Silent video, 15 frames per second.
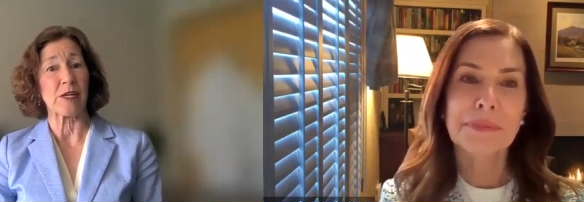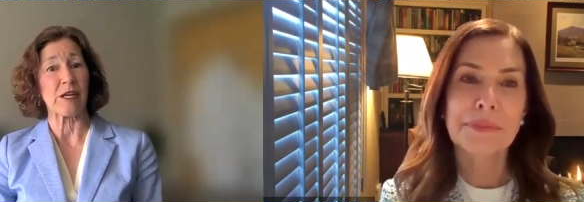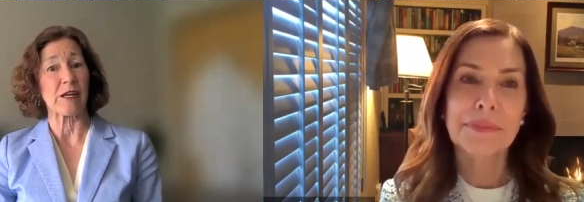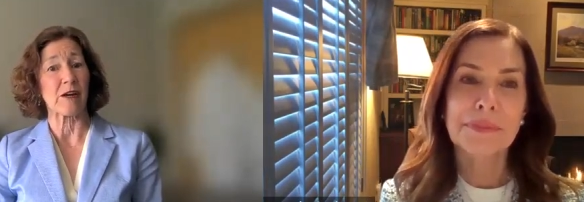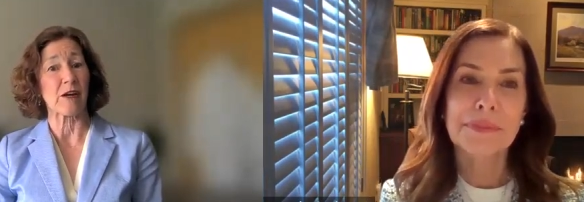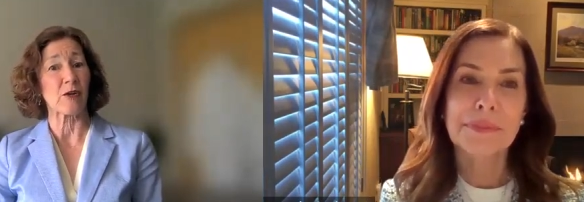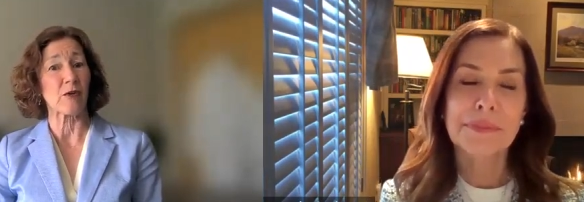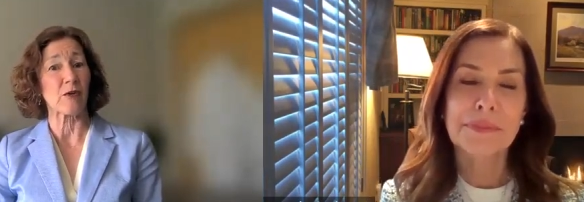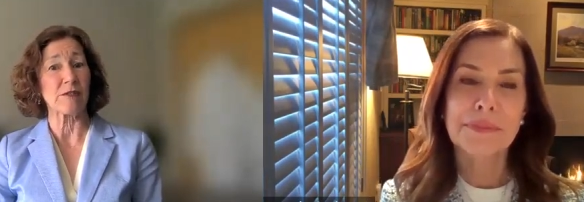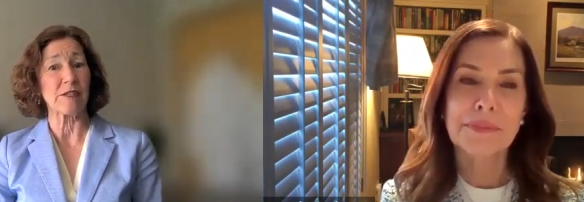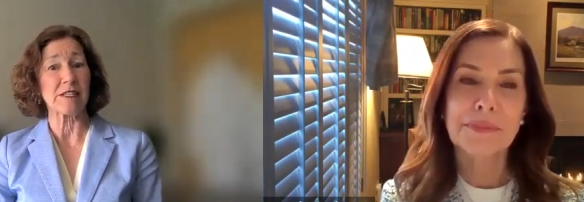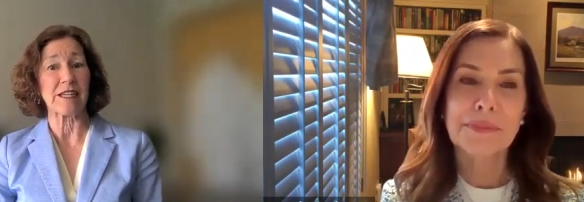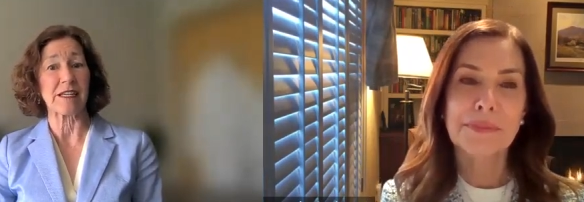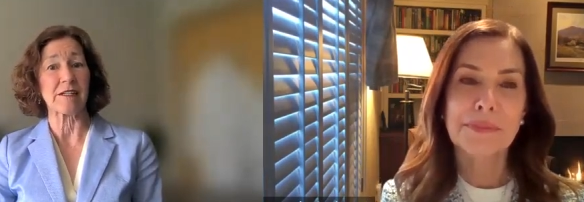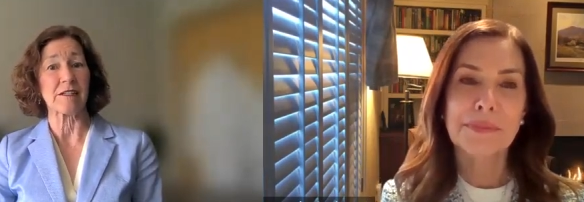Speaker 1: And our gold
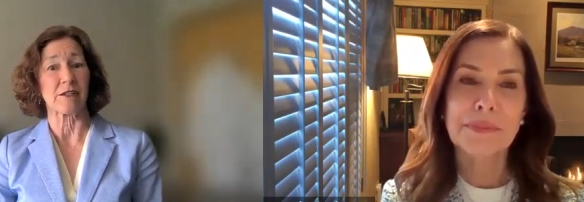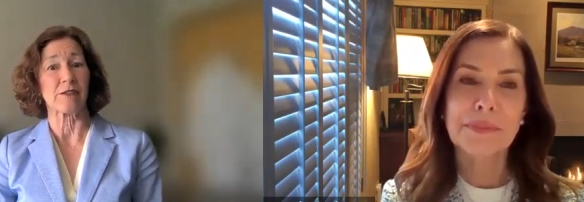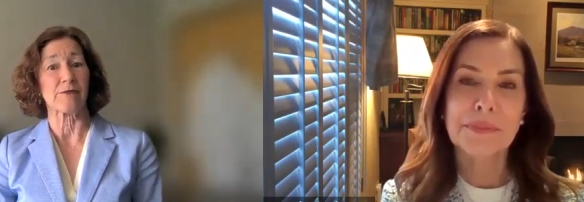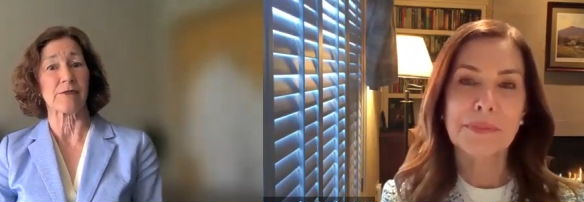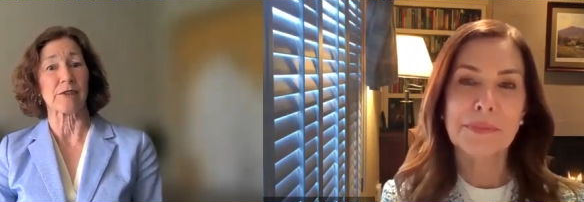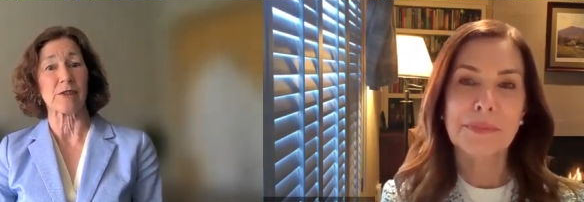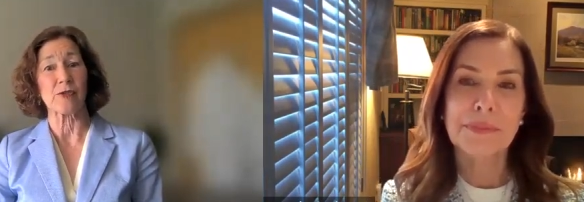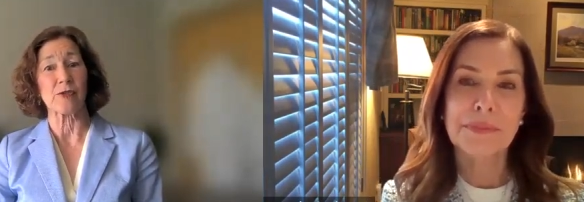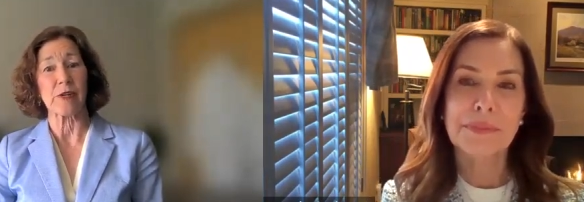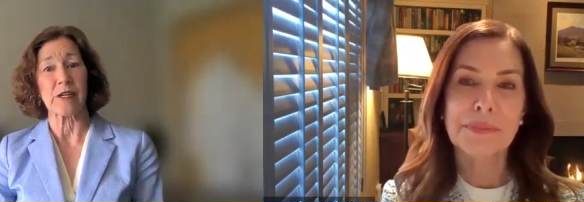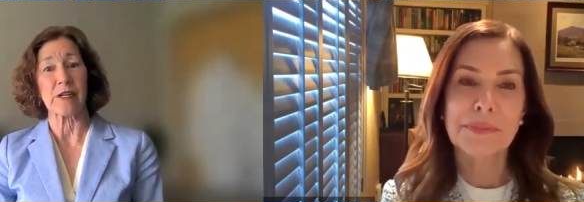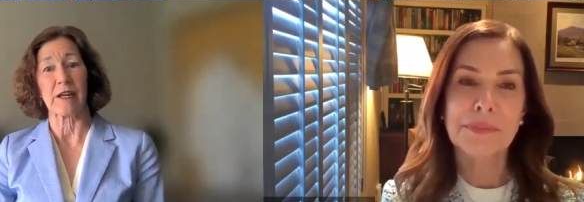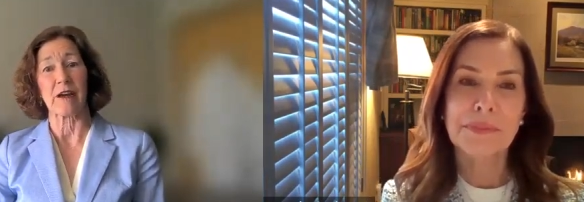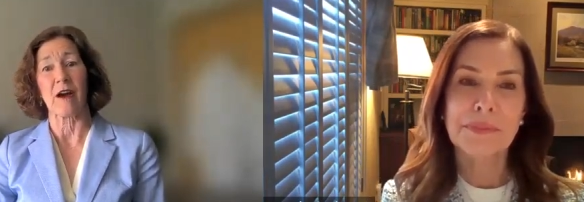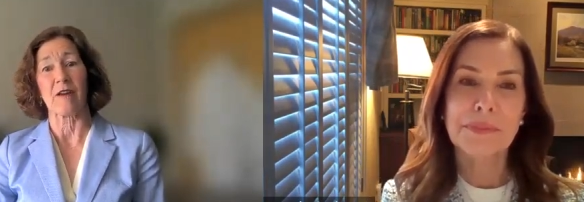standard for
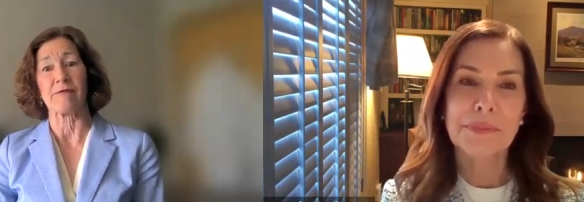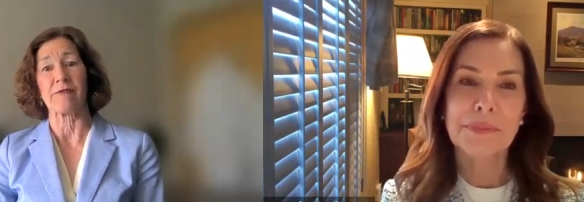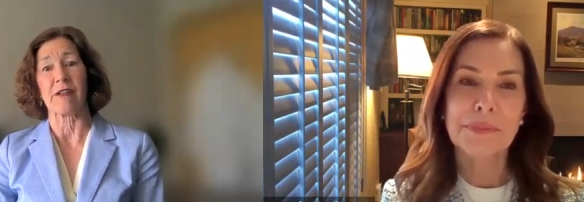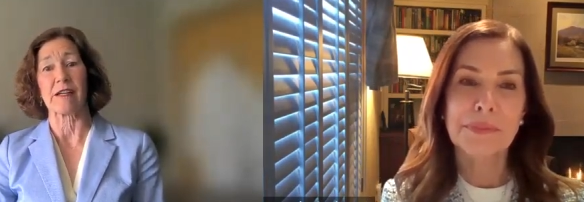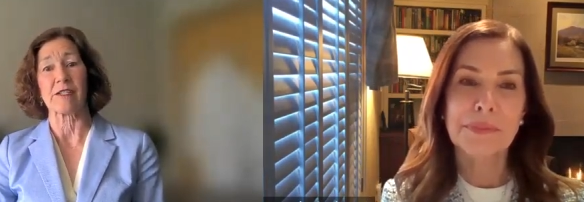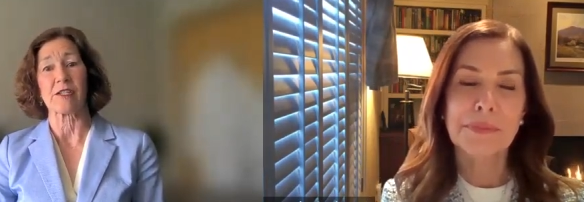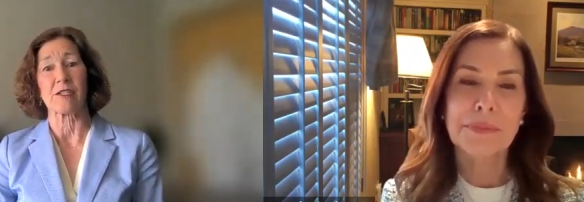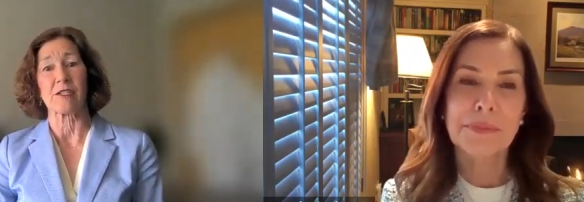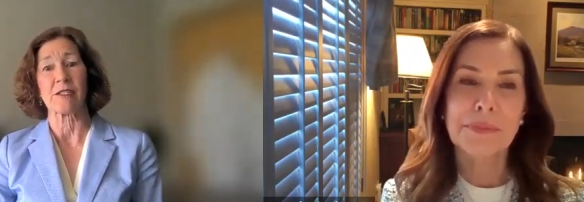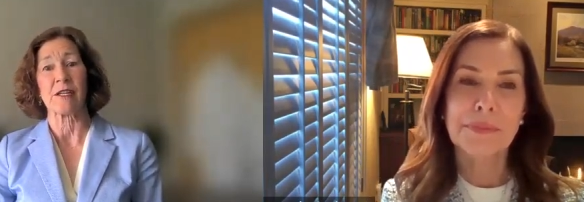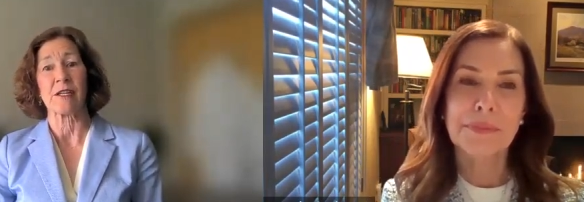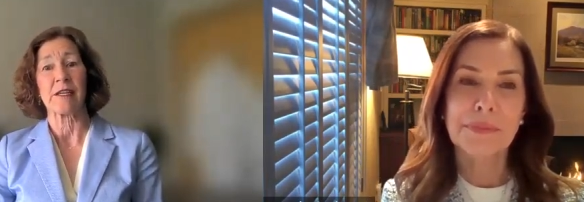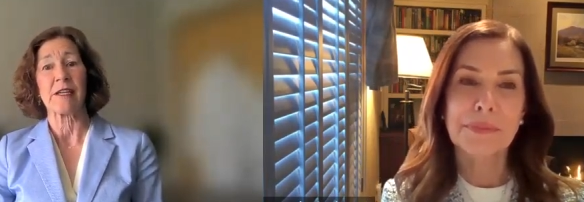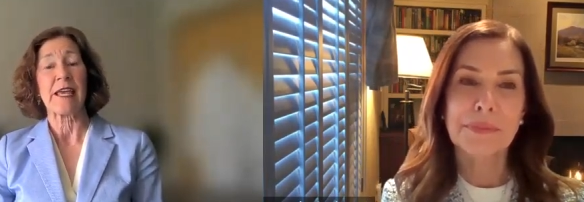treating hot flashes